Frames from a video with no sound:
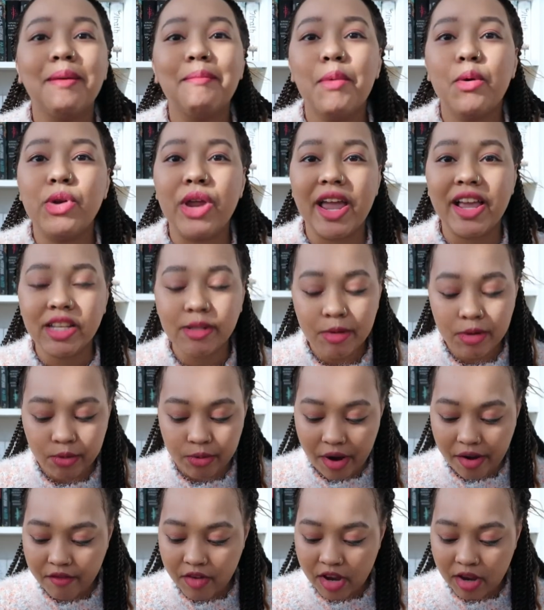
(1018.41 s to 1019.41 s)
Monet has been
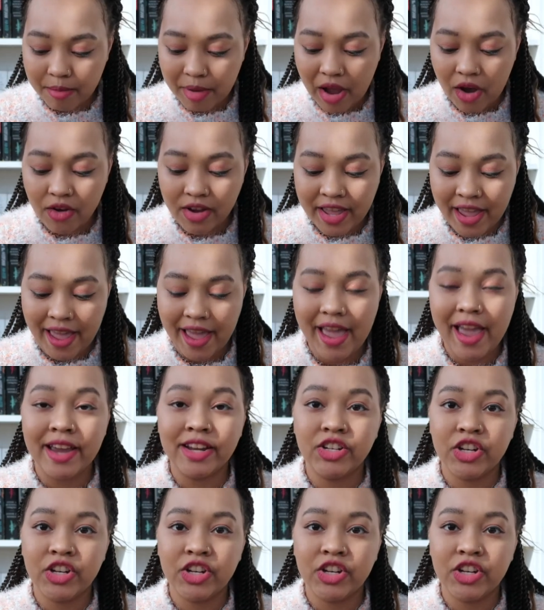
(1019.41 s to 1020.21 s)
raving about K.A.